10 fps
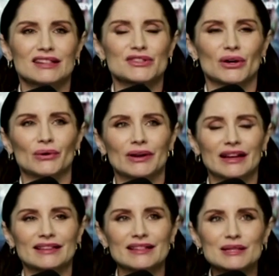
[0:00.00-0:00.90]
So
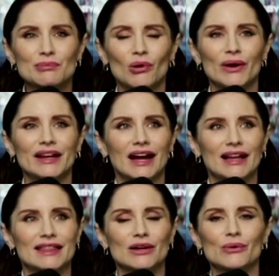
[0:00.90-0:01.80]
at this point,
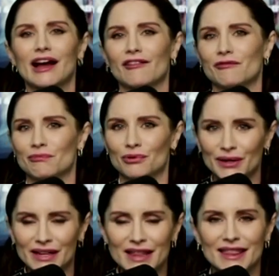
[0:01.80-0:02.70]
I think we have
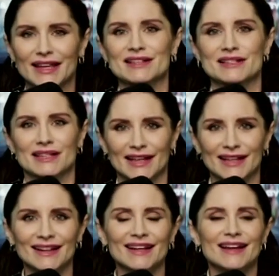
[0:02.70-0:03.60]
pretty thick
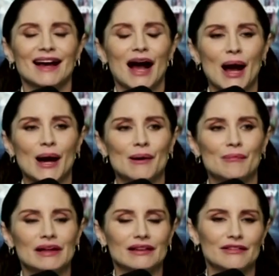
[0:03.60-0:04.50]
skin.
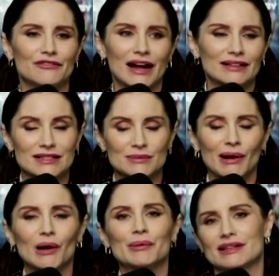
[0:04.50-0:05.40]
And in fact, I
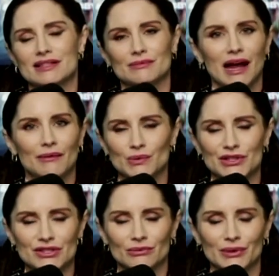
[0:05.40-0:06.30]
smile because sometimes
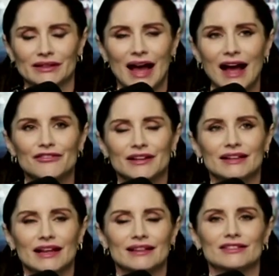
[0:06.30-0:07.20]
we laugh
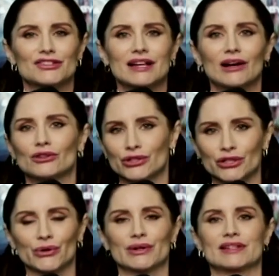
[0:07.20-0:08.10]
at just how
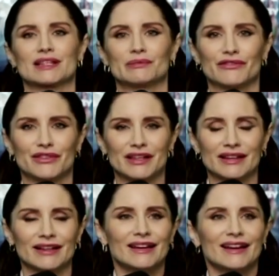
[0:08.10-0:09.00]
ludicrous some of
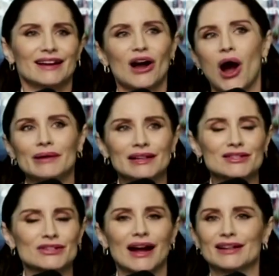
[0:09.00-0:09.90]
the
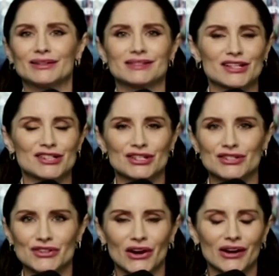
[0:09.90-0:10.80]
comments or
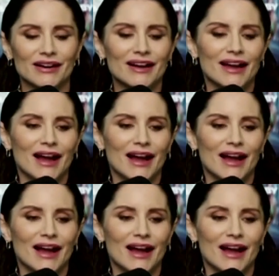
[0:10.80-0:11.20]
accusations are.